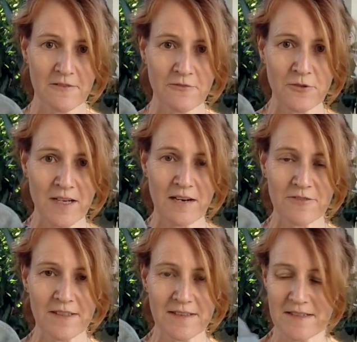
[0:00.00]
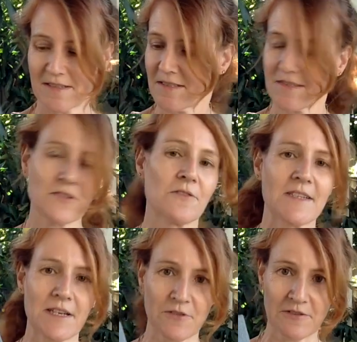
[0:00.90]
foot covering as just a sort of
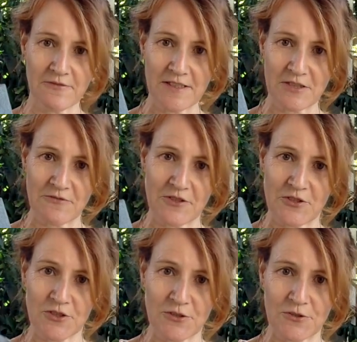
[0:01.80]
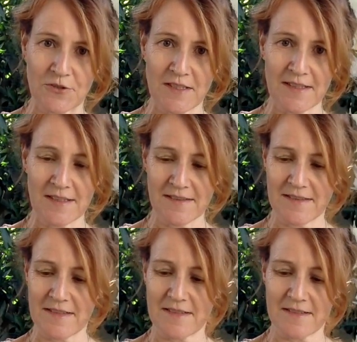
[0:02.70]
decorative feature for the shoe.
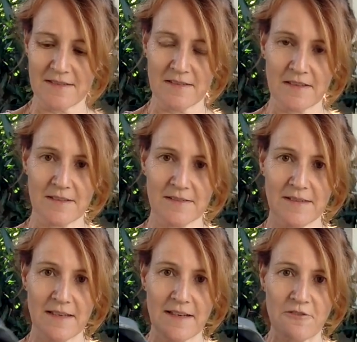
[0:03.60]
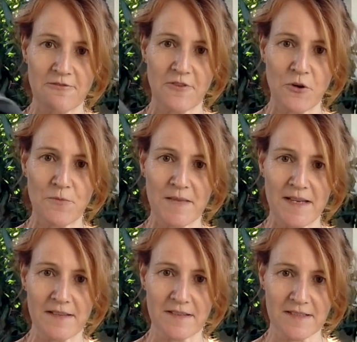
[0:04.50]
There's a layer of foam
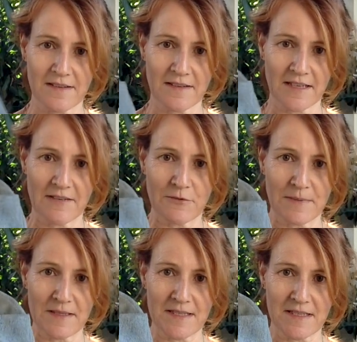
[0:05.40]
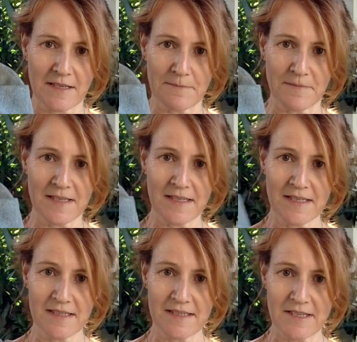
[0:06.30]
there that's I covered with the same
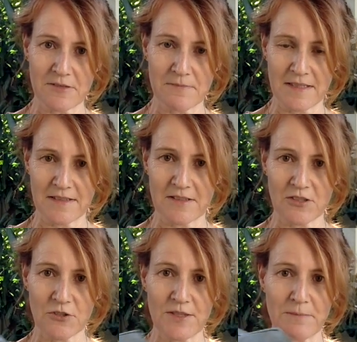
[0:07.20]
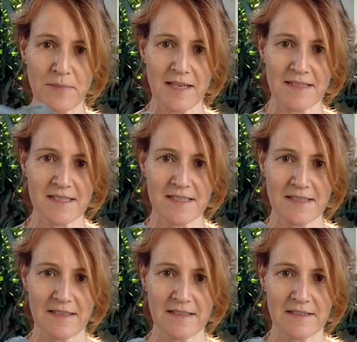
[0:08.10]
denim and glued in place,
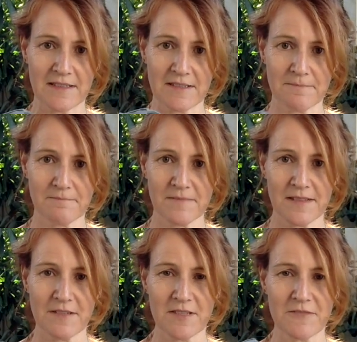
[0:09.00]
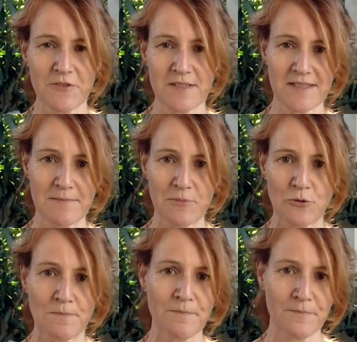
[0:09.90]
and they were just very simple.